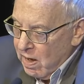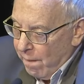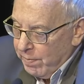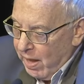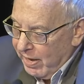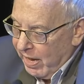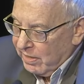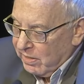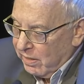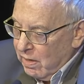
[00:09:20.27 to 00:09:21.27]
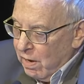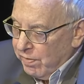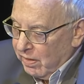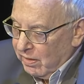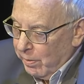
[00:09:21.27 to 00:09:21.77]
I'm not asking for
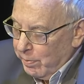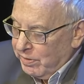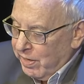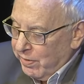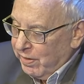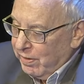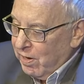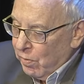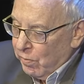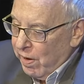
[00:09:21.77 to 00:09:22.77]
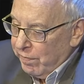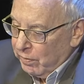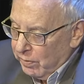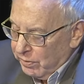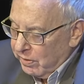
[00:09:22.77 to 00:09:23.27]
the libertarian
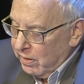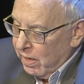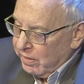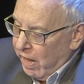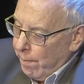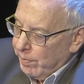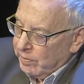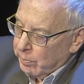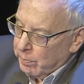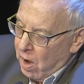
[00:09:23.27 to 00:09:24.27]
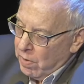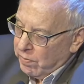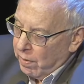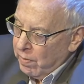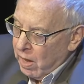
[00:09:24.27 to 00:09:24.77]
revolution to happen
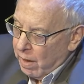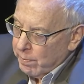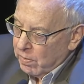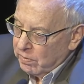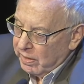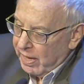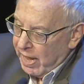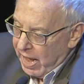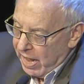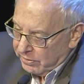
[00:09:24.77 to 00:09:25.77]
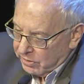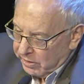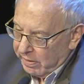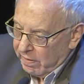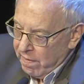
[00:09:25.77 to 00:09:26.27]
tomorrow. I'm only
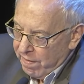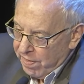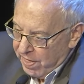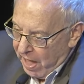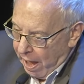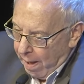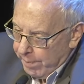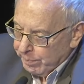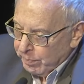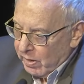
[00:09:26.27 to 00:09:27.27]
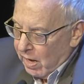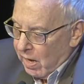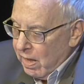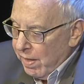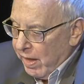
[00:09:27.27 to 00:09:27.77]
asking that,
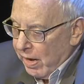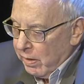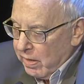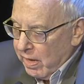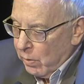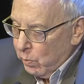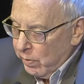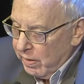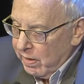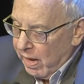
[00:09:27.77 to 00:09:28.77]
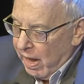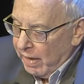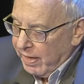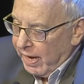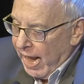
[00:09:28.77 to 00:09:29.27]
uh, that, that, we, uh,
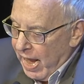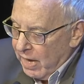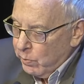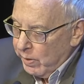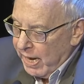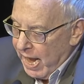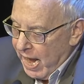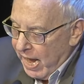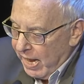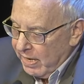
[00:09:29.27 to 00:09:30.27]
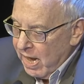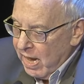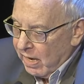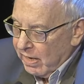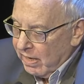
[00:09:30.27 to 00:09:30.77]
that had we had
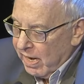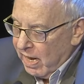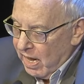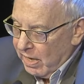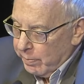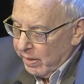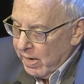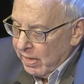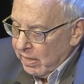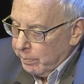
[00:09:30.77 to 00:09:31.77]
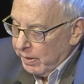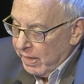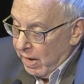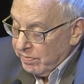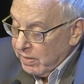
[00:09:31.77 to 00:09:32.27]
an economy that
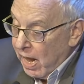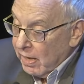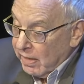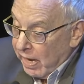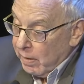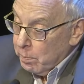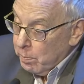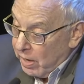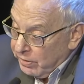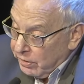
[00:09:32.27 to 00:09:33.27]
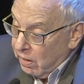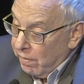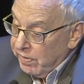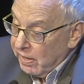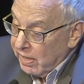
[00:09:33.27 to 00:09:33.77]
behaves like much of
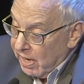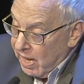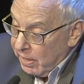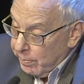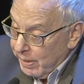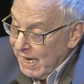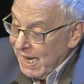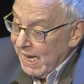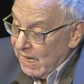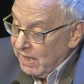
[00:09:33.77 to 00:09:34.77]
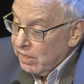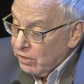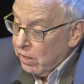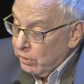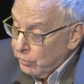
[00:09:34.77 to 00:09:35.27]
the economy in this
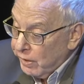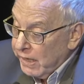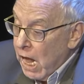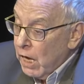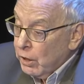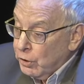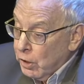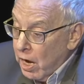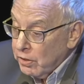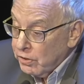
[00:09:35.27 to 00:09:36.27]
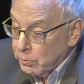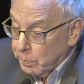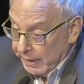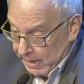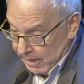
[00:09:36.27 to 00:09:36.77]
country does
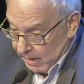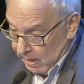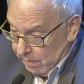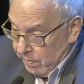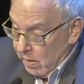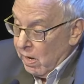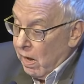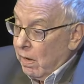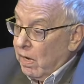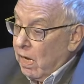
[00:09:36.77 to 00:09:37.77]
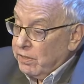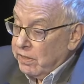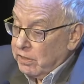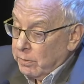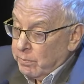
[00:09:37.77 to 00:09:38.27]
behave, a, a,
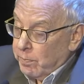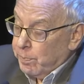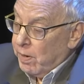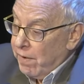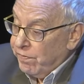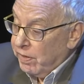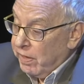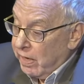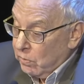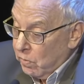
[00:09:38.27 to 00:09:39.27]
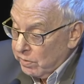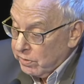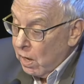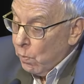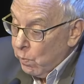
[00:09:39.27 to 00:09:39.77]
system of profit and loss
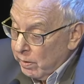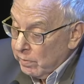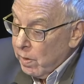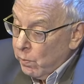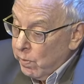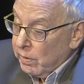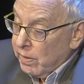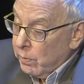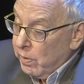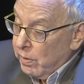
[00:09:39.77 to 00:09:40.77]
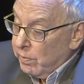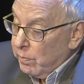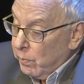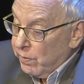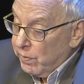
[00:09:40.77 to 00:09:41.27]
where, where, where,
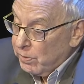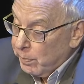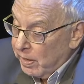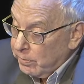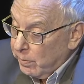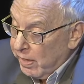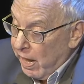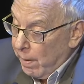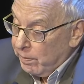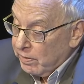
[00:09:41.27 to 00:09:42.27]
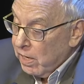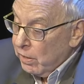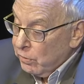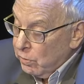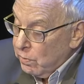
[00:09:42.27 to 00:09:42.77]
where responsible capitalists
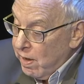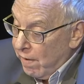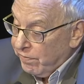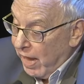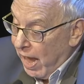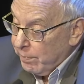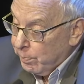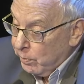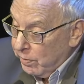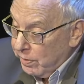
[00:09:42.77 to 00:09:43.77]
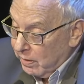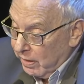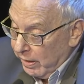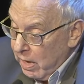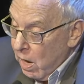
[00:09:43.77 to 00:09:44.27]
do have to act prudently,